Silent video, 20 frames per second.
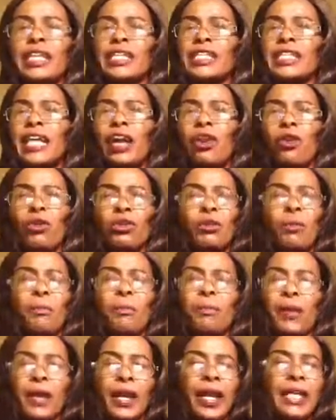There is a lot
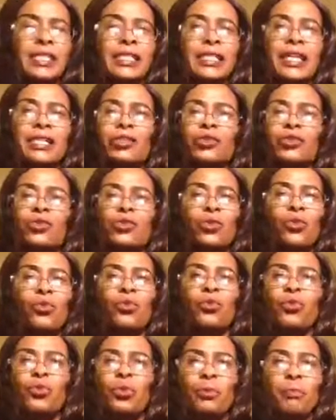of prayers that you
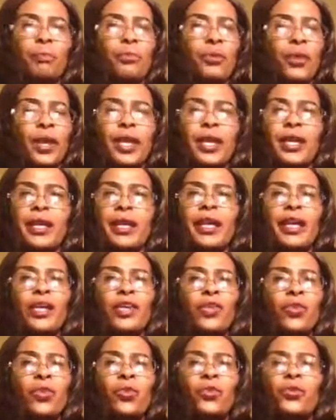will pray,
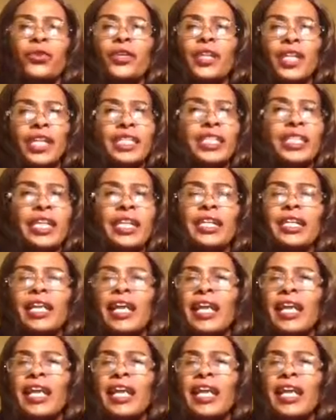you will listen,